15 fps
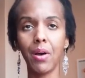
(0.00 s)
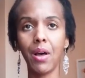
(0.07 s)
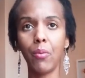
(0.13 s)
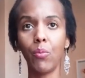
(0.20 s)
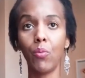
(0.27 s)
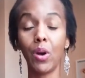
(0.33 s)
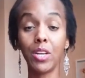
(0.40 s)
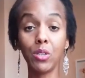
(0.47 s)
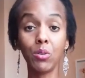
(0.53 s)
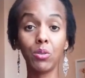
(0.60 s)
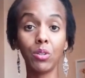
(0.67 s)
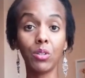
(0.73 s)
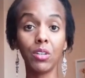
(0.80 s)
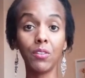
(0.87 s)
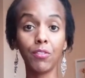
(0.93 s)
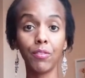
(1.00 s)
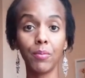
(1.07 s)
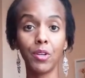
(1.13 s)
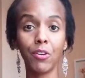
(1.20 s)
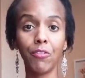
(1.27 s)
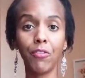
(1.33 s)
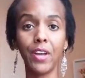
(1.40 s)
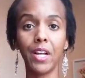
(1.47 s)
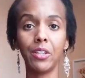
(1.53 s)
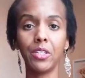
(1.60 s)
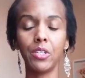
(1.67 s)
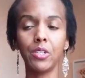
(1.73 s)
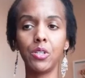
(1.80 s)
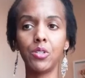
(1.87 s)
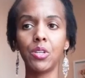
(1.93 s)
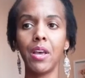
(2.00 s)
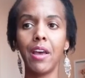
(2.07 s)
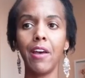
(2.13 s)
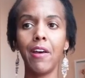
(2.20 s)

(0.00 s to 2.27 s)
what you learned from your failures,